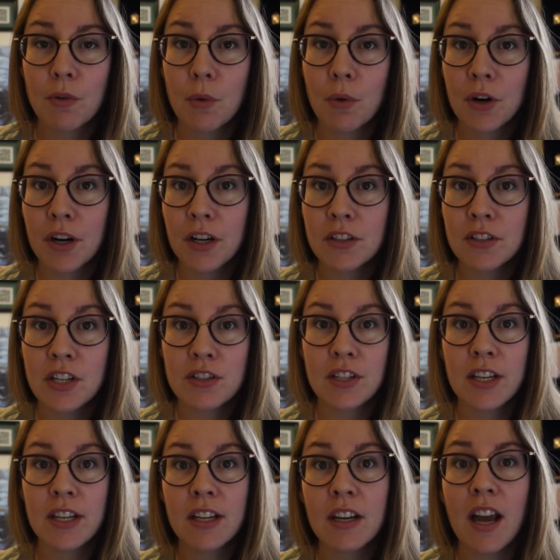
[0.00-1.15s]
for
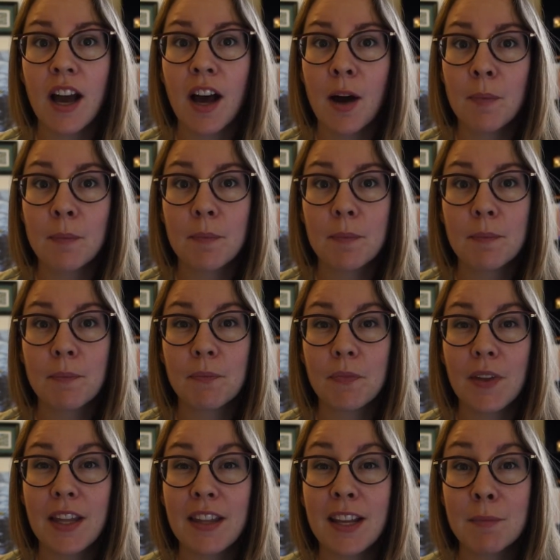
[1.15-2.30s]
teaching,
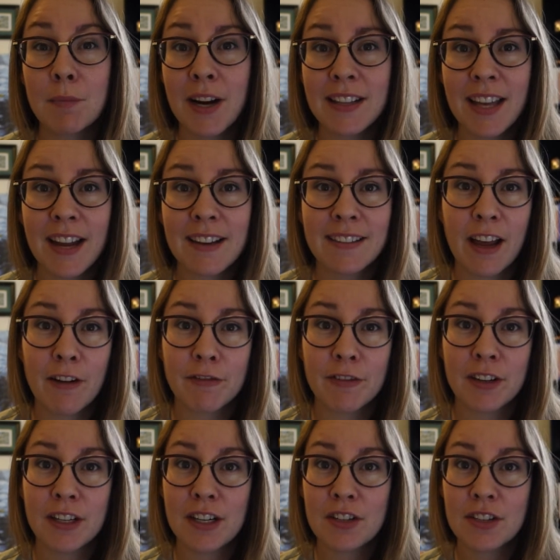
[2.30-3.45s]
and they break that down for
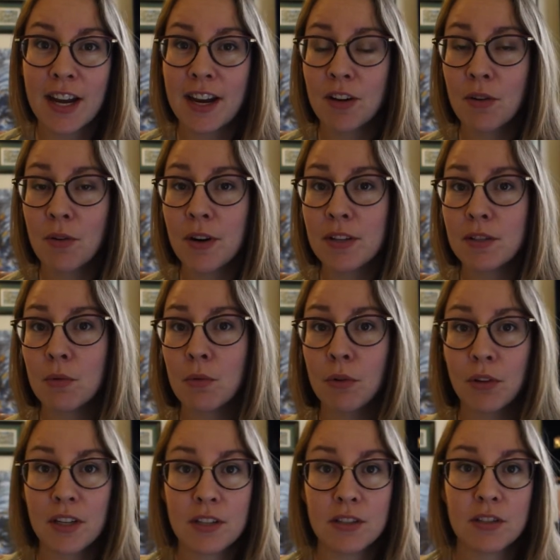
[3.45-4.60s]
each category, so
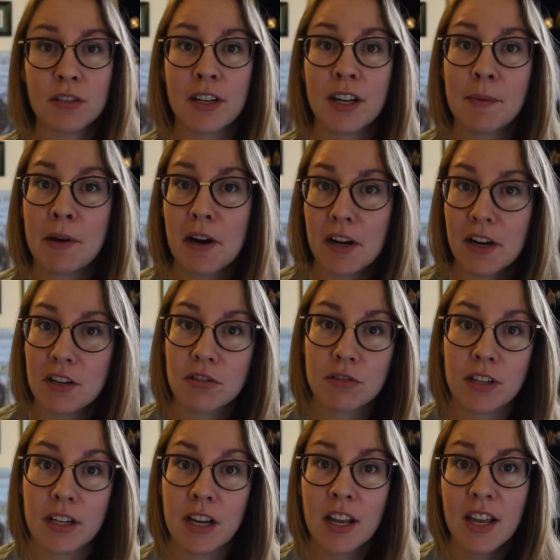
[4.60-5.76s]
world history, American
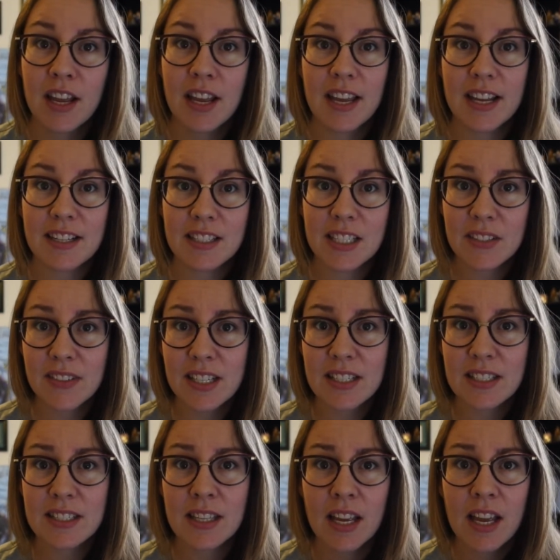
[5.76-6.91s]
history, and
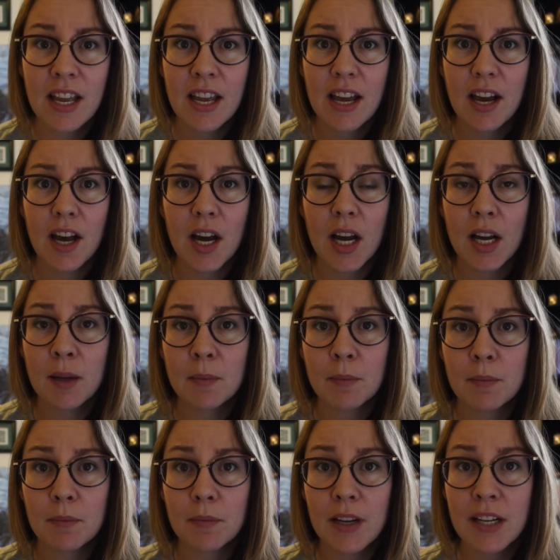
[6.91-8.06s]
civics.
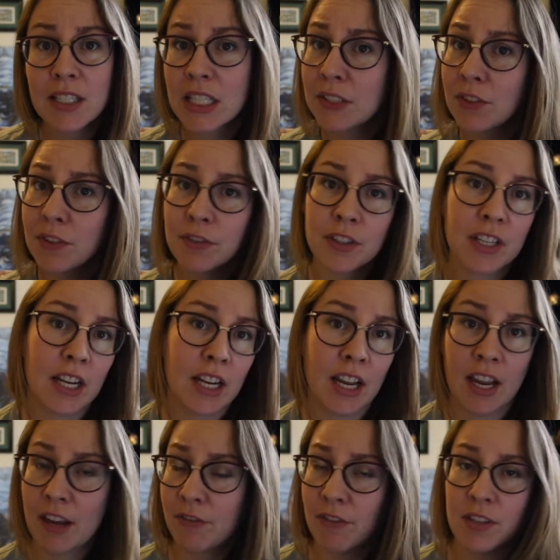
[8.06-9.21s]
It's different for
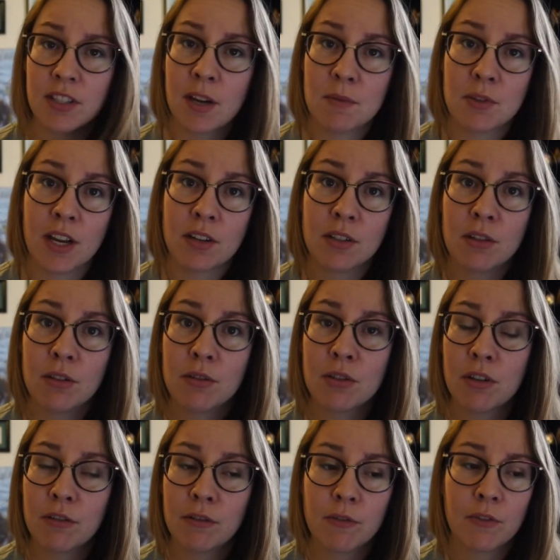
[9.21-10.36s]
every subject too,
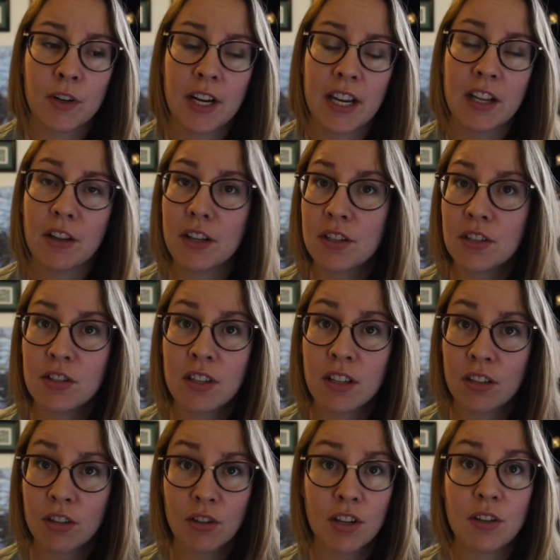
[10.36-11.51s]
so for English,
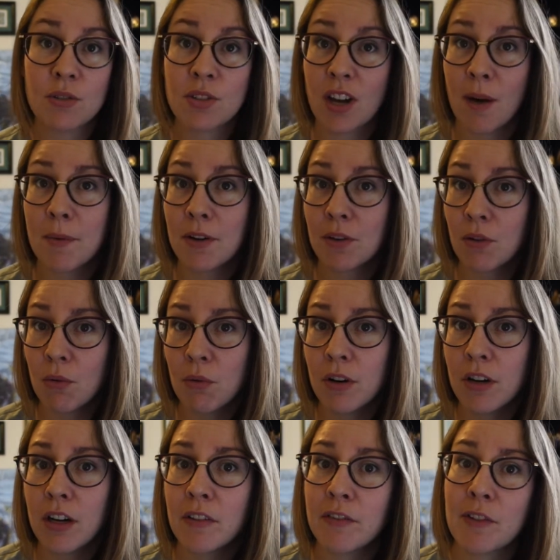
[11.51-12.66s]
you could use Common
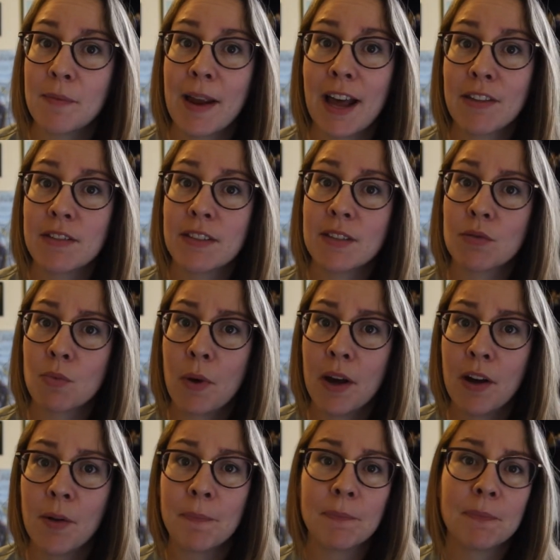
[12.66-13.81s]
Core, for math as
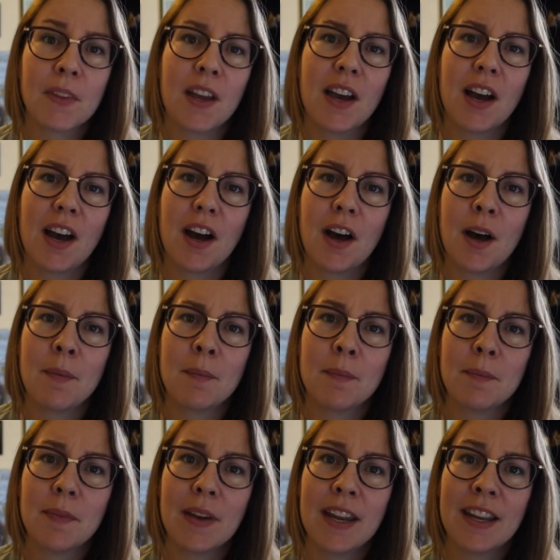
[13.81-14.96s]
well,
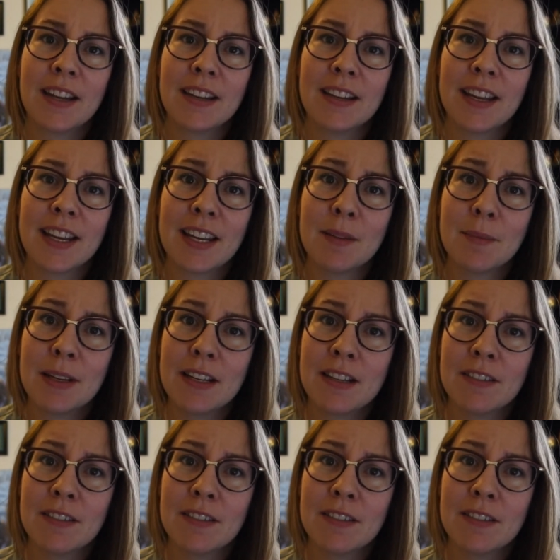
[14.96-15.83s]
and it can